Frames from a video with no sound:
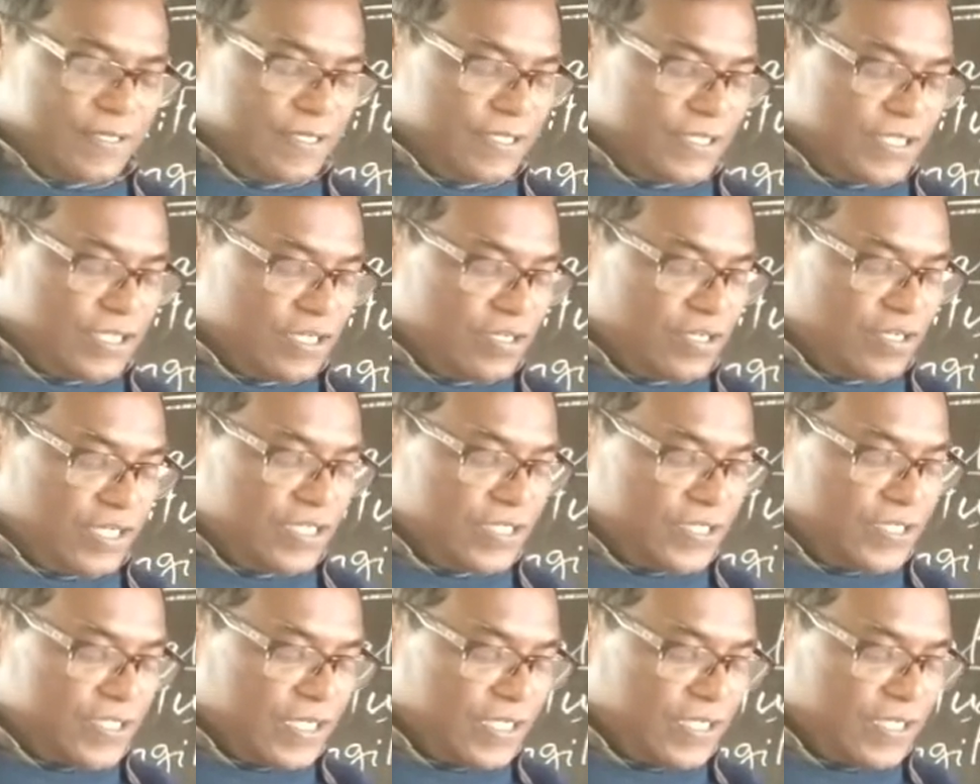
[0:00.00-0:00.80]
It's
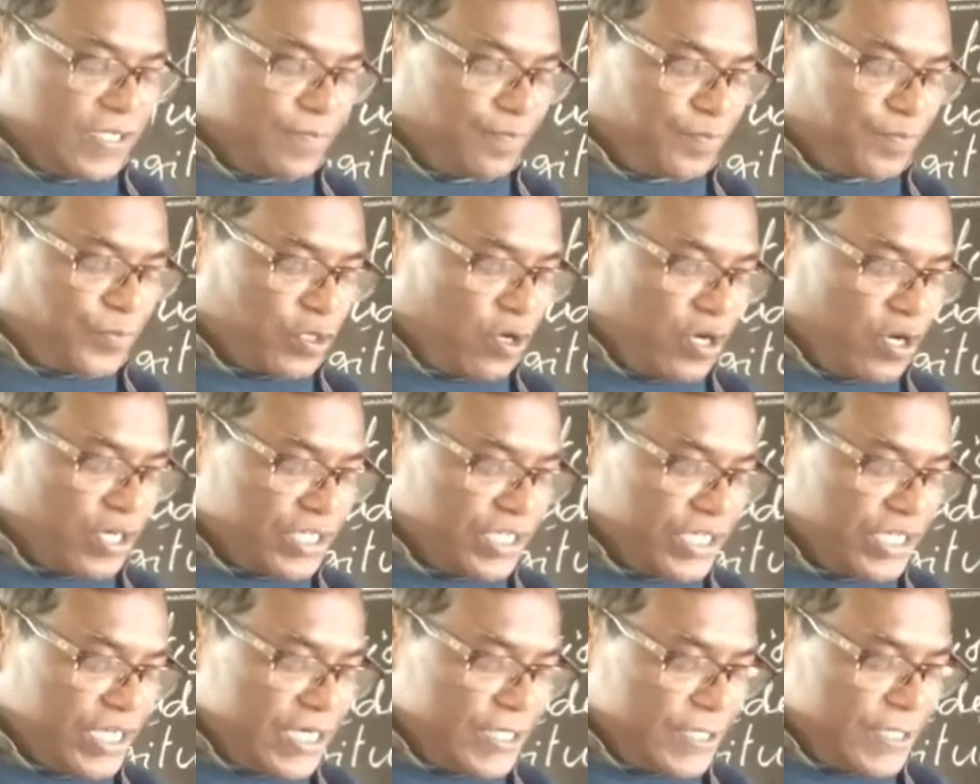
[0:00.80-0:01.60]
a
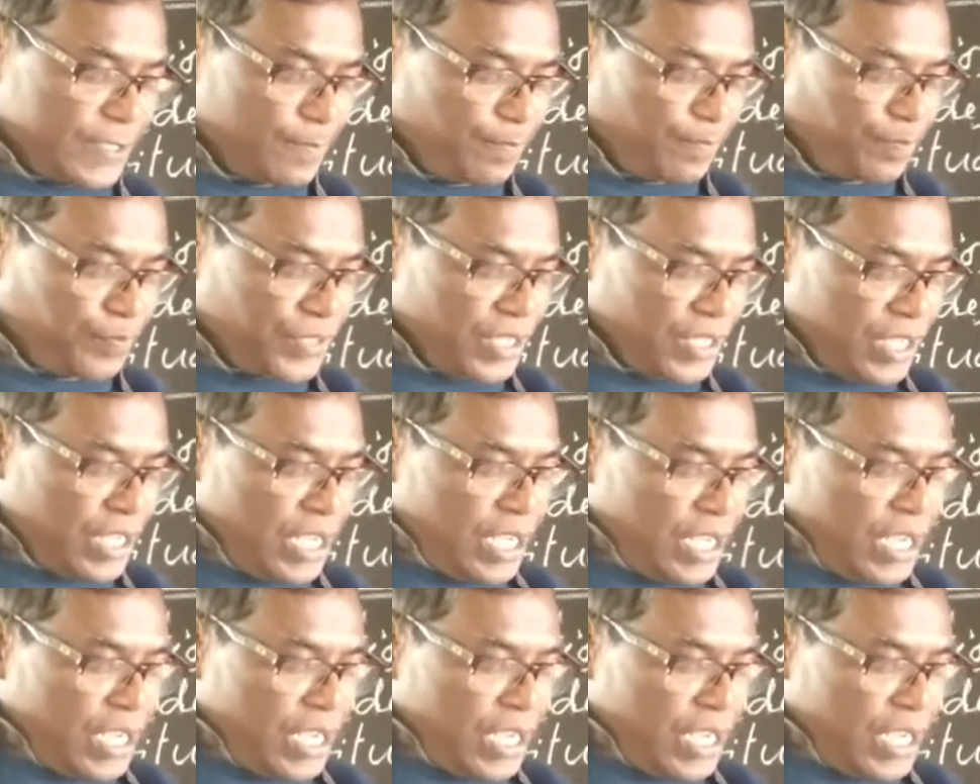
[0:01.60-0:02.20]
continent.